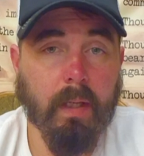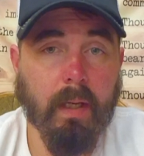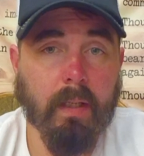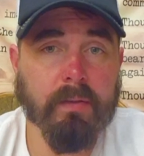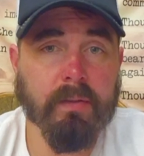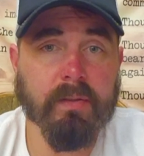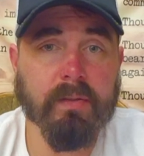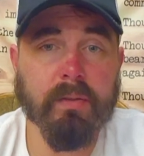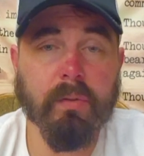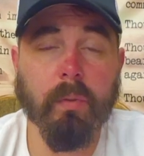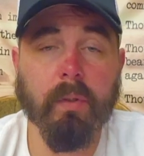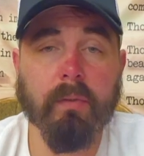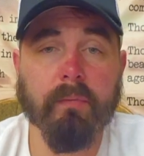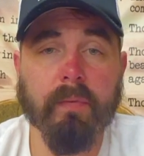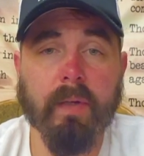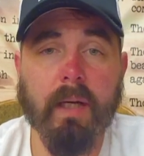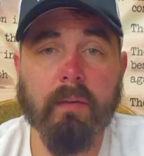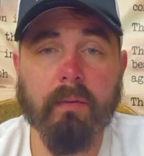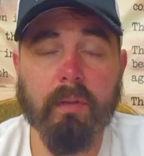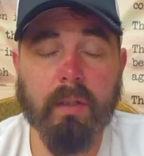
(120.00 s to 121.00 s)
ages
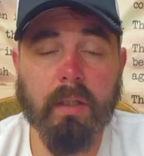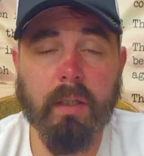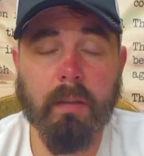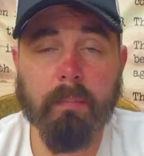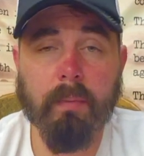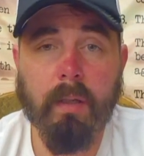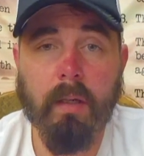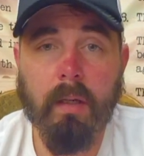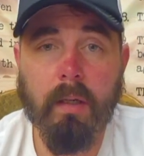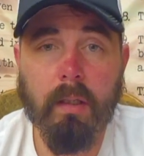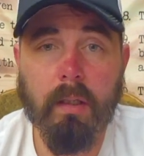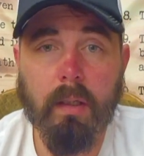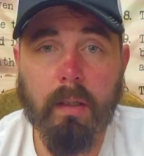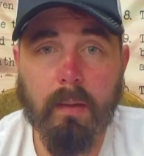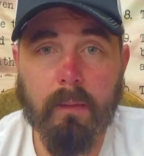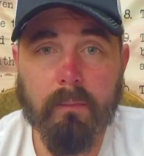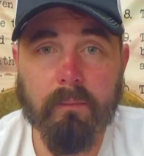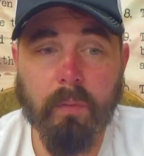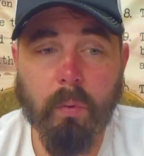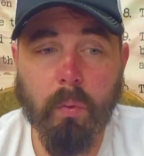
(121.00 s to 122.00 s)
25 and up,
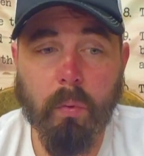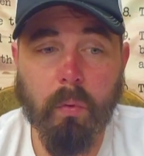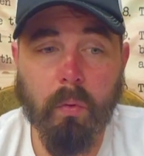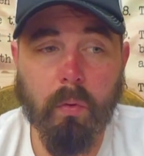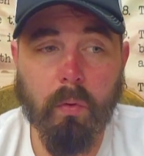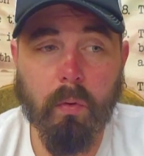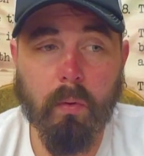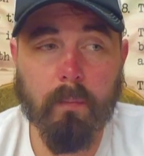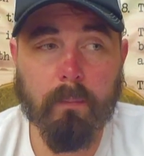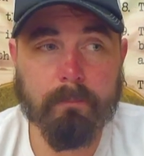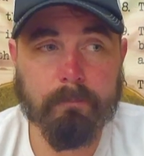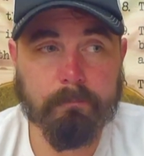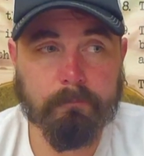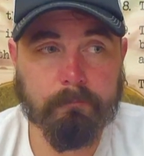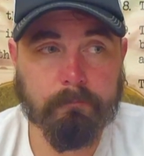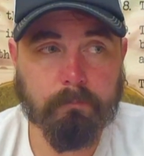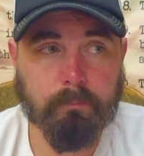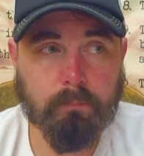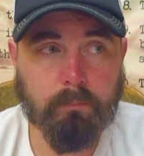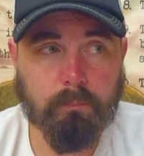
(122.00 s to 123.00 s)
for
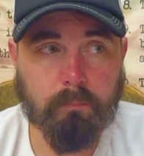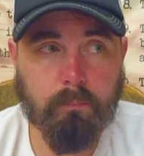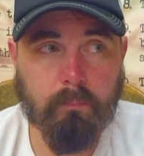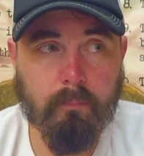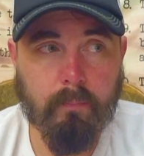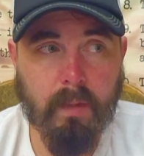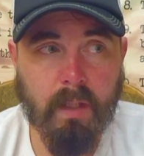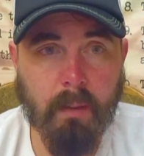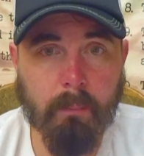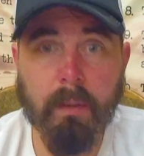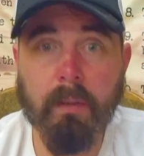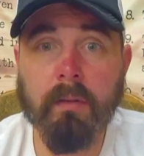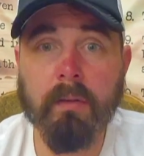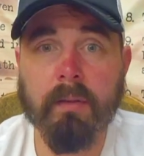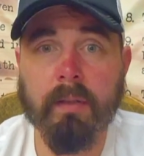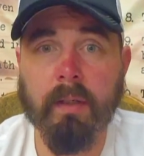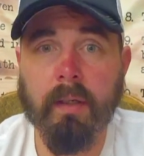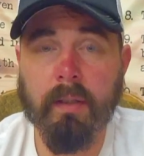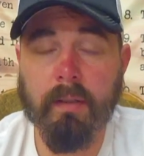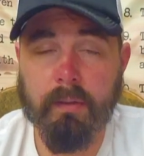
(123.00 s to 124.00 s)

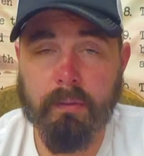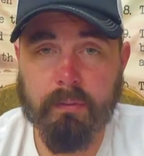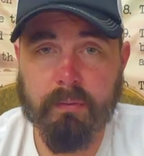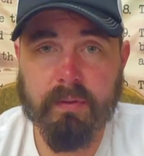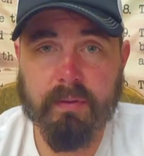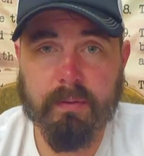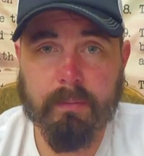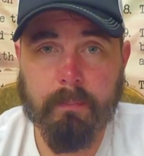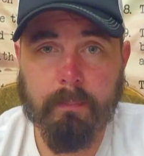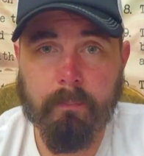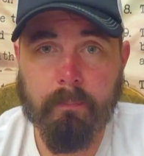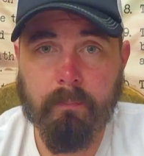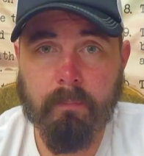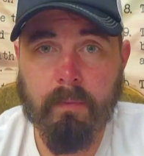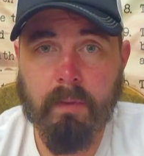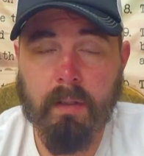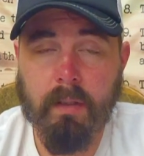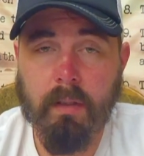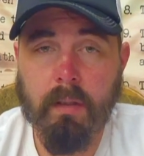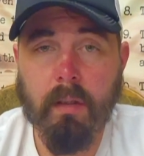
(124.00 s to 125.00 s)
military use.
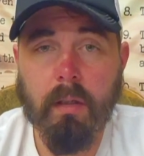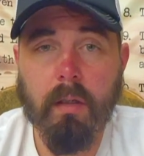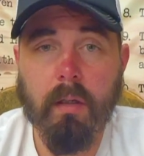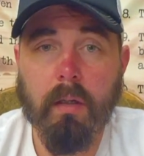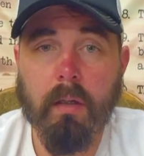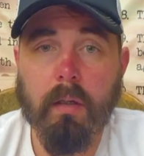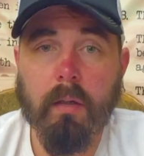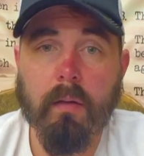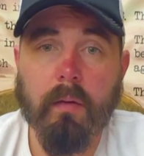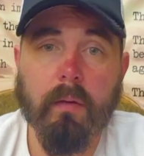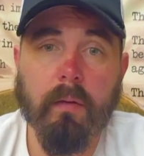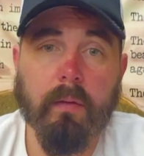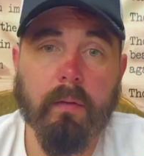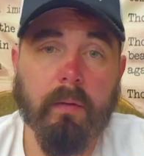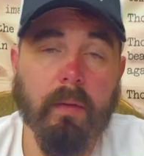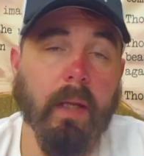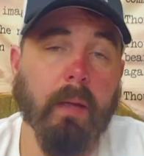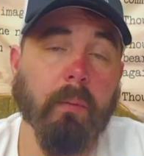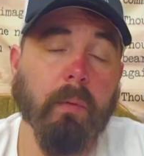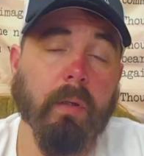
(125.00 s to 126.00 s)

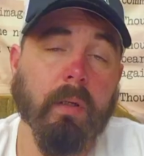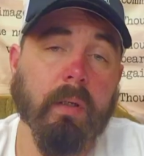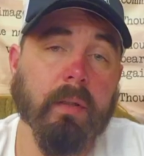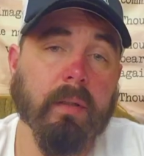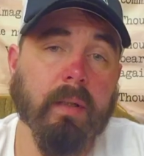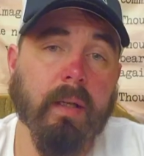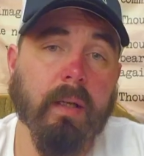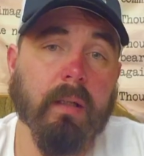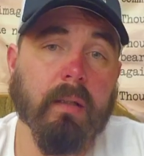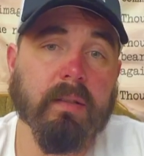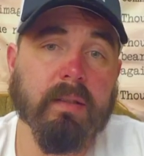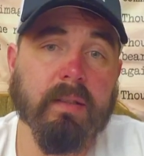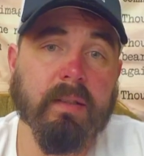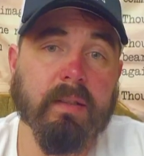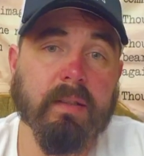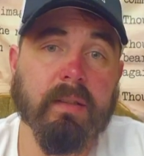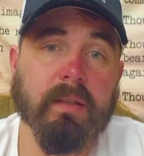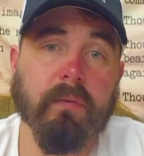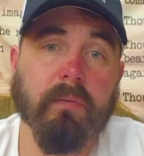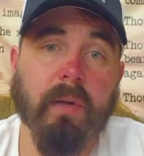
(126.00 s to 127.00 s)
They were going to take the
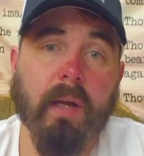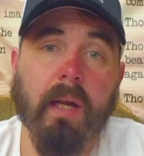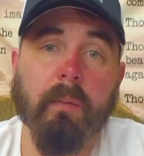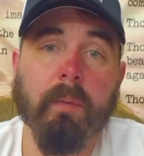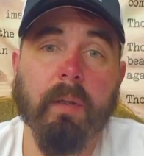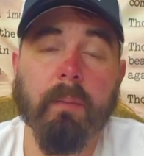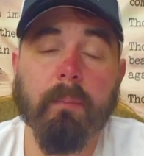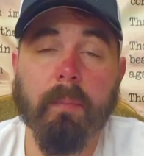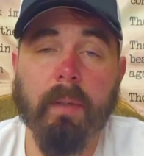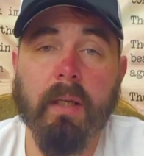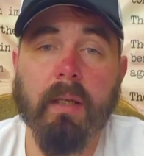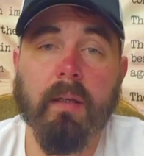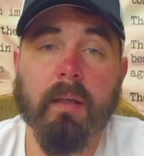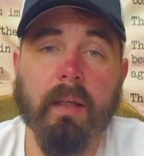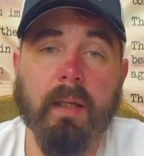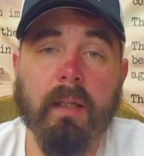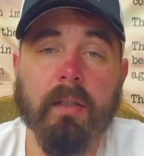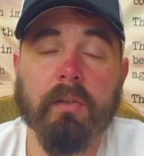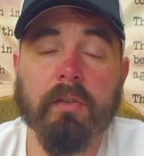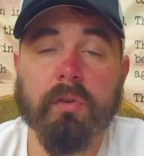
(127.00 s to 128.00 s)
census of how many men
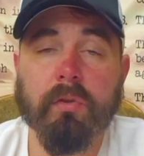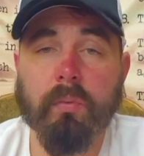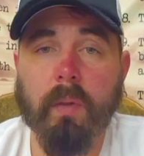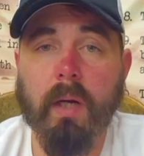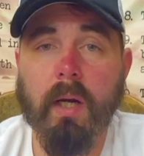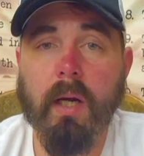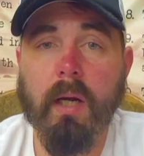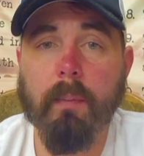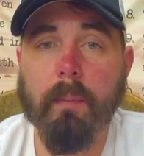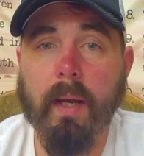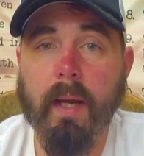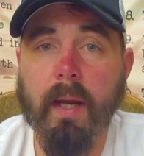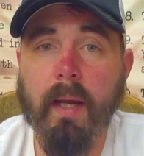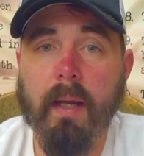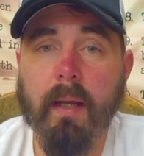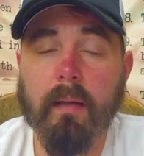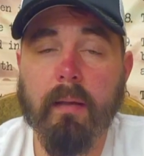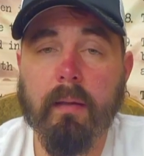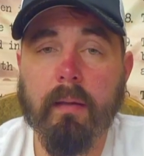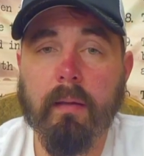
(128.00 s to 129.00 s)
each tribe
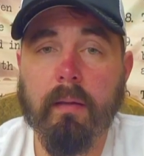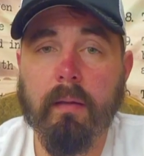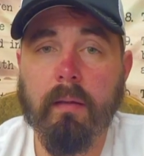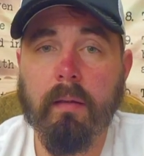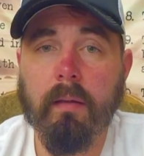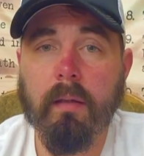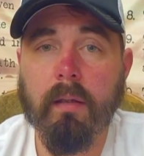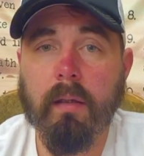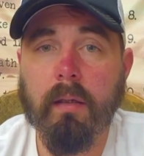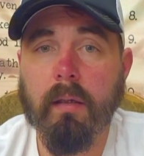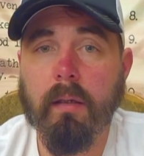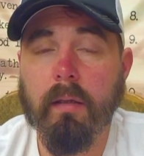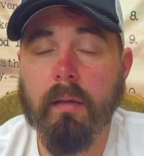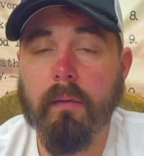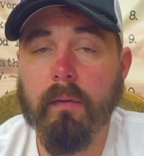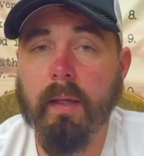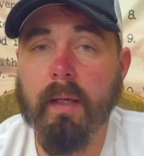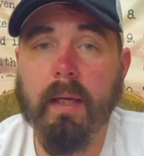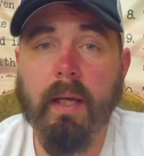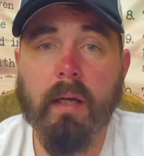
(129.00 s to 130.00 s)
had.
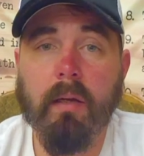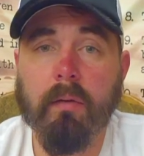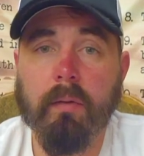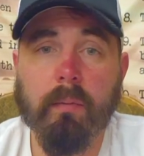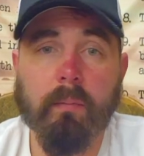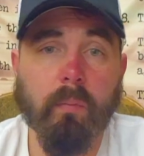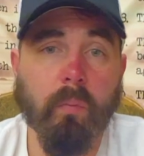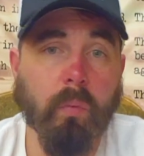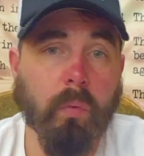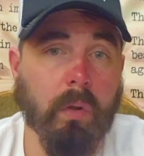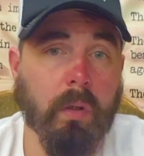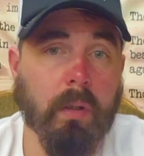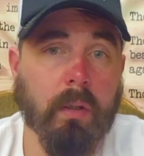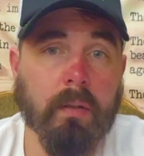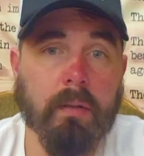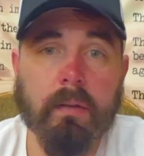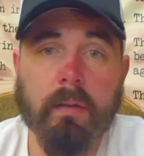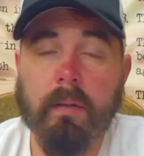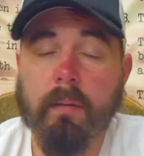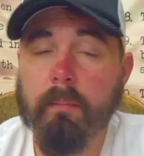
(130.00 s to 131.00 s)
They counted them
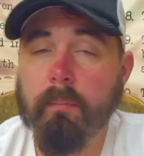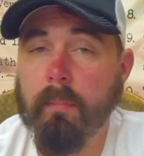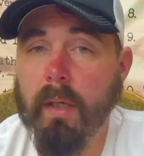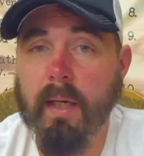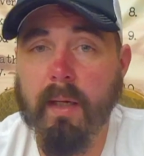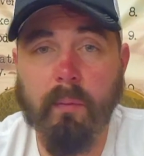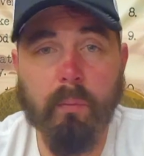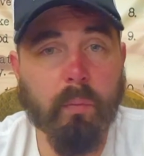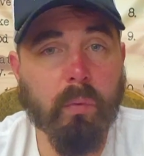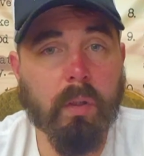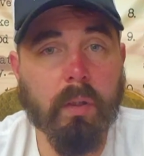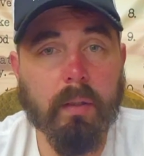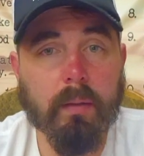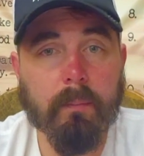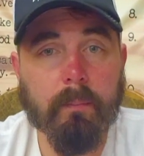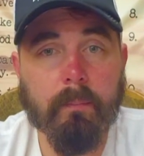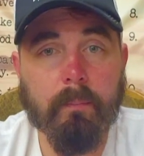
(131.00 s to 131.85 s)
one by one.